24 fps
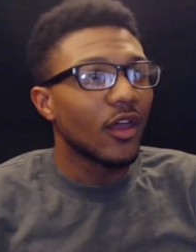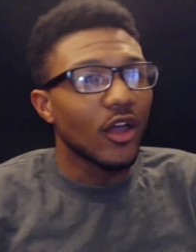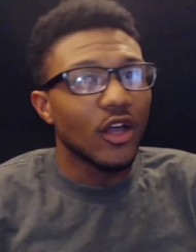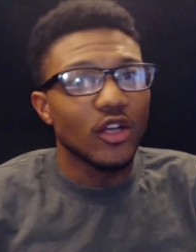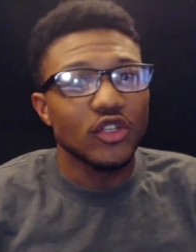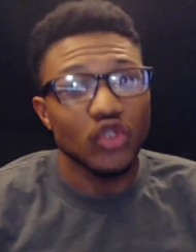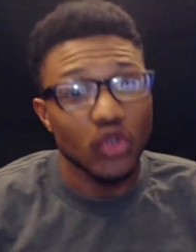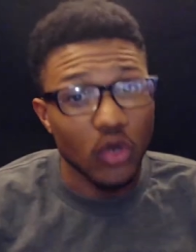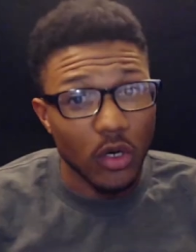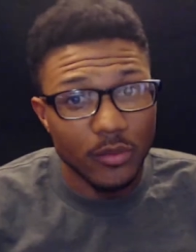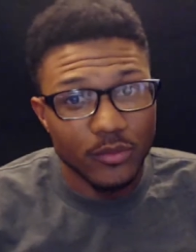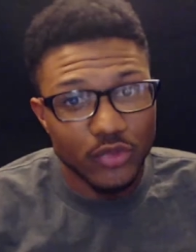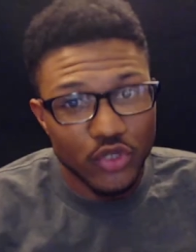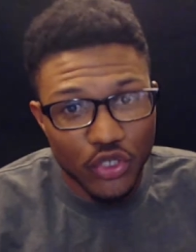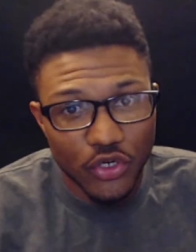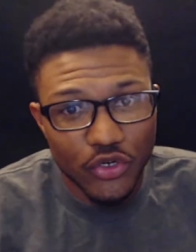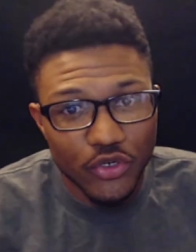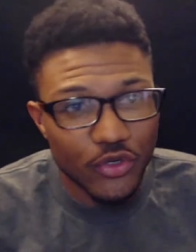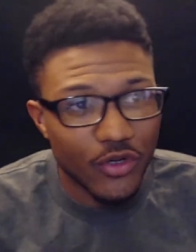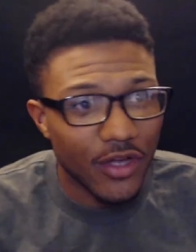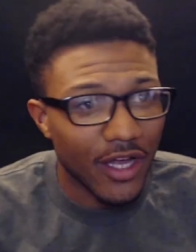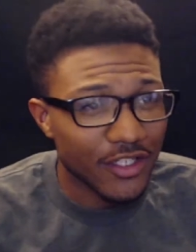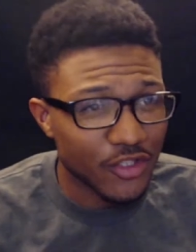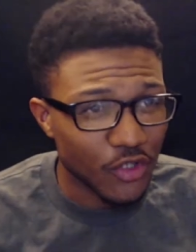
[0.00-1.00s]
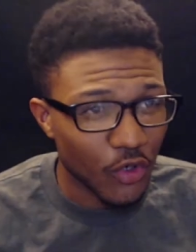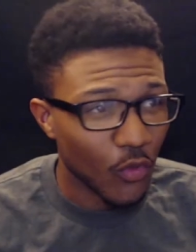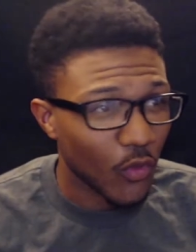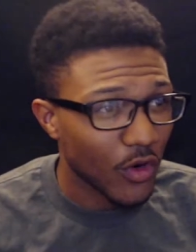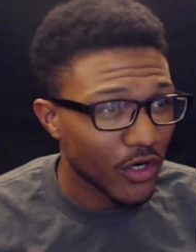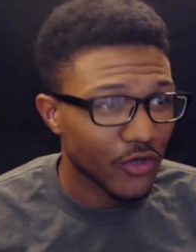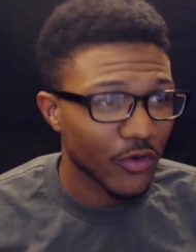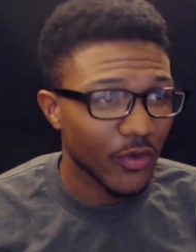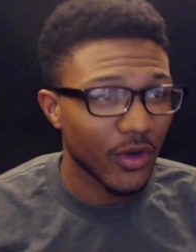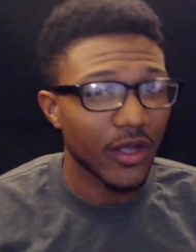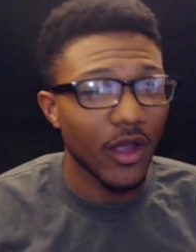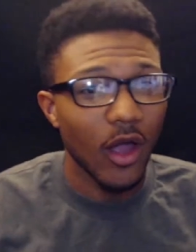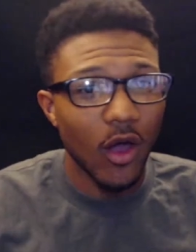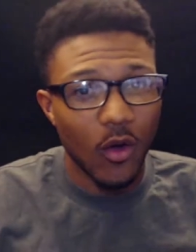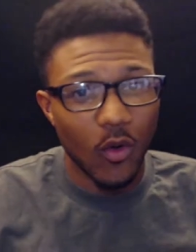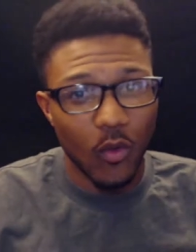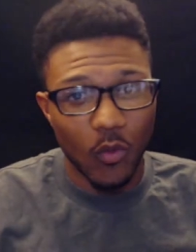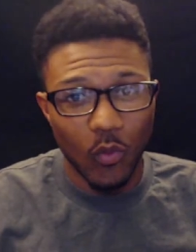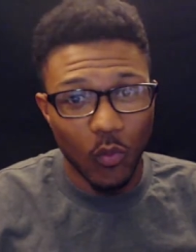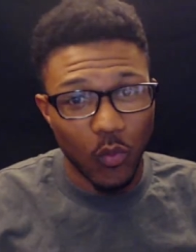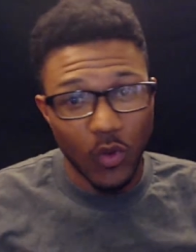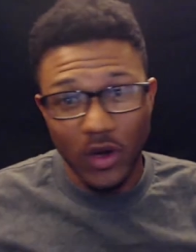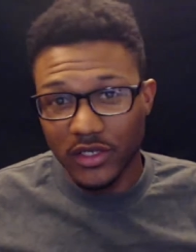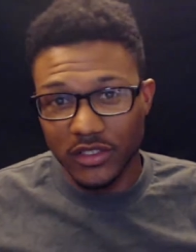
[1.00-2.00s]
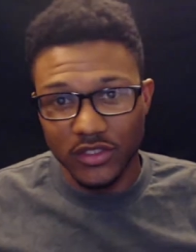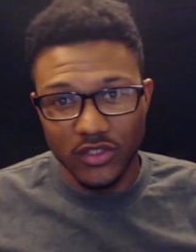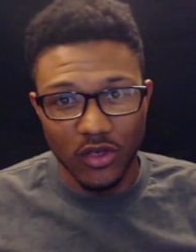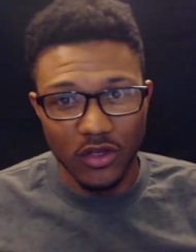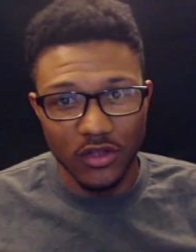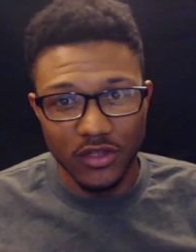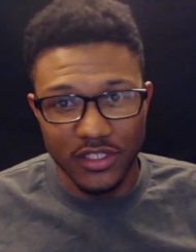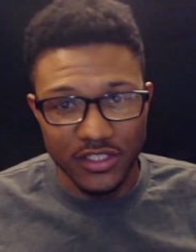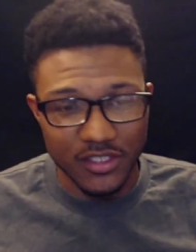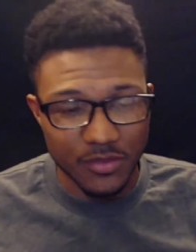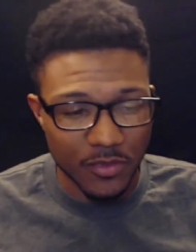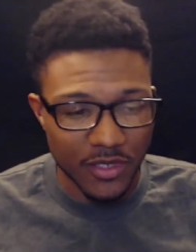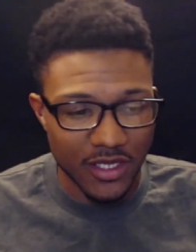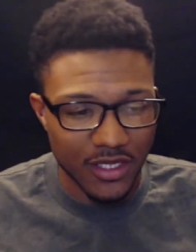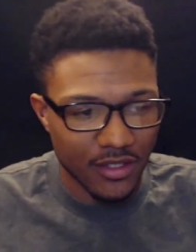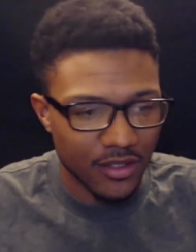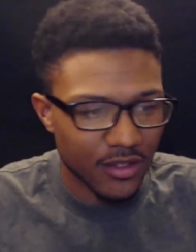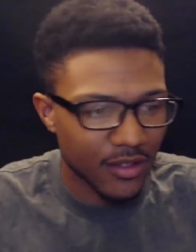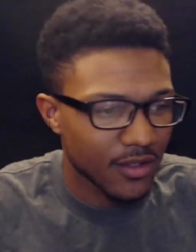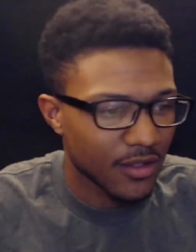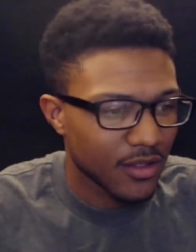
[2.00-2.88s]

So I'm sure you guys are wondering, what does all this mean?